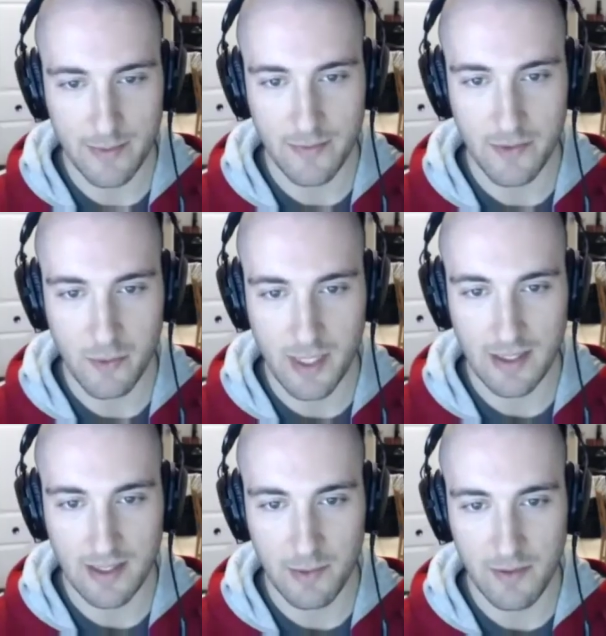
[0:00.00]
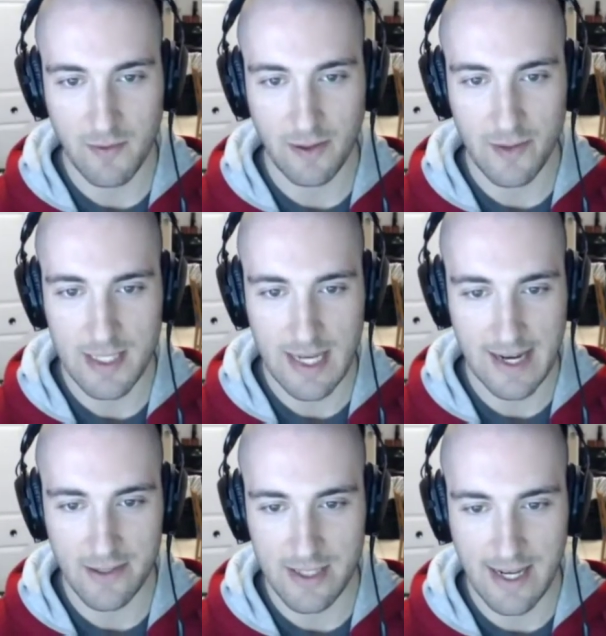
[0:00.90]
of the week, and we found this
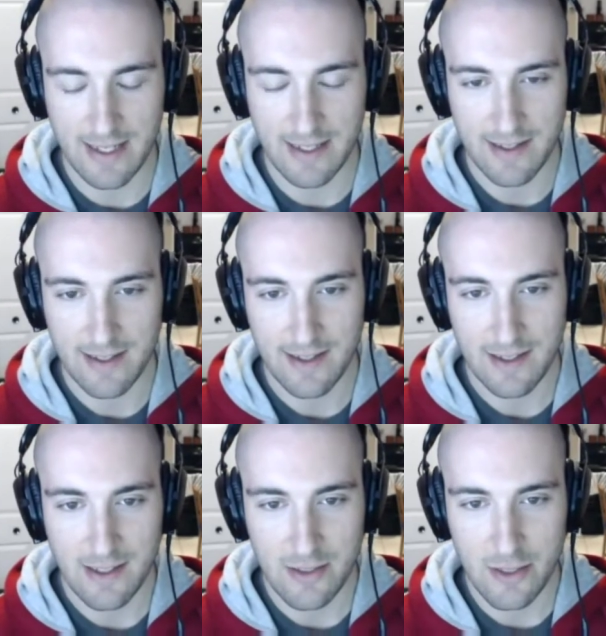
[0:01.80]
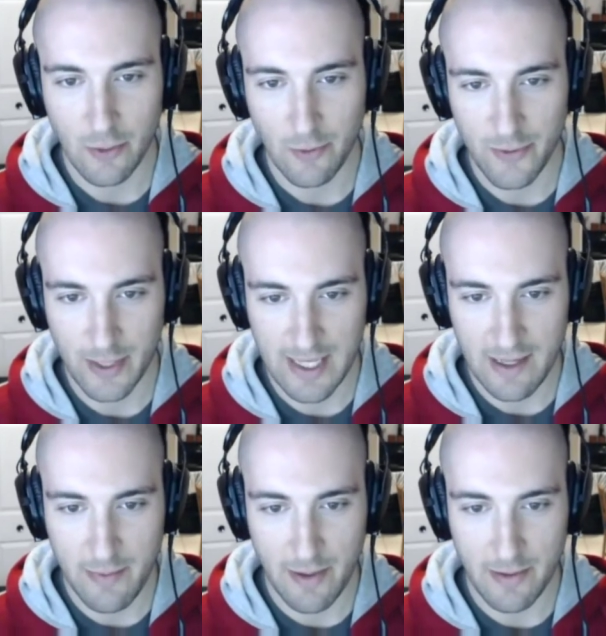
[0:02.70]
hashtag, "Don't forget
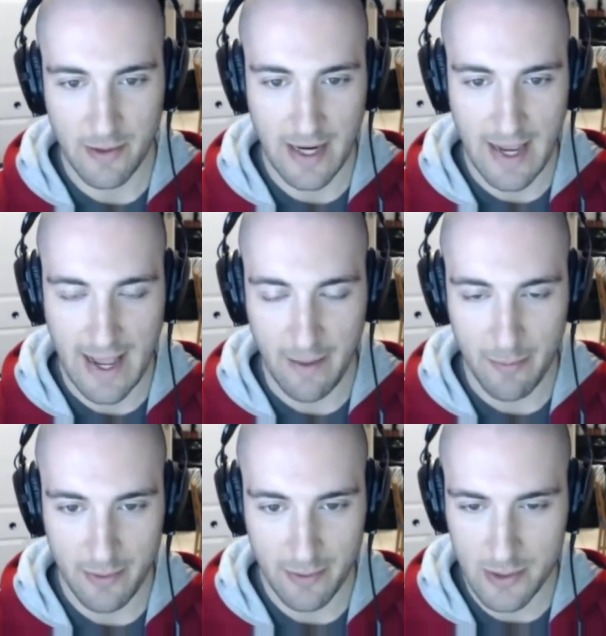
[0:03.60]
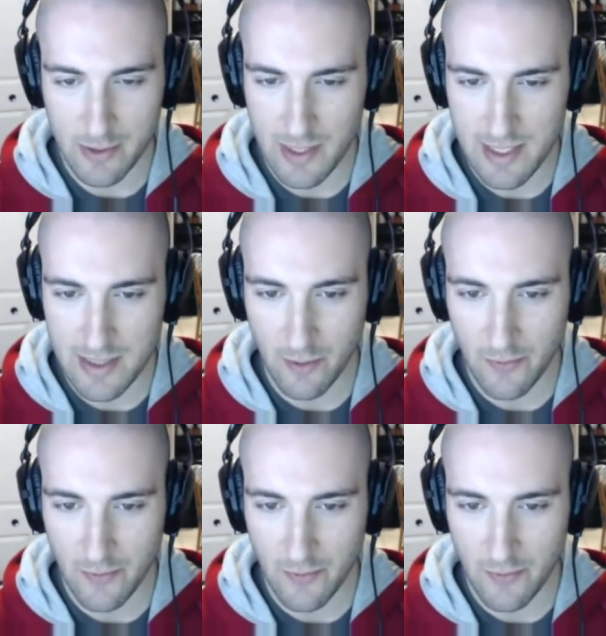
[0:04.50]
about your app." Or what is it? Don't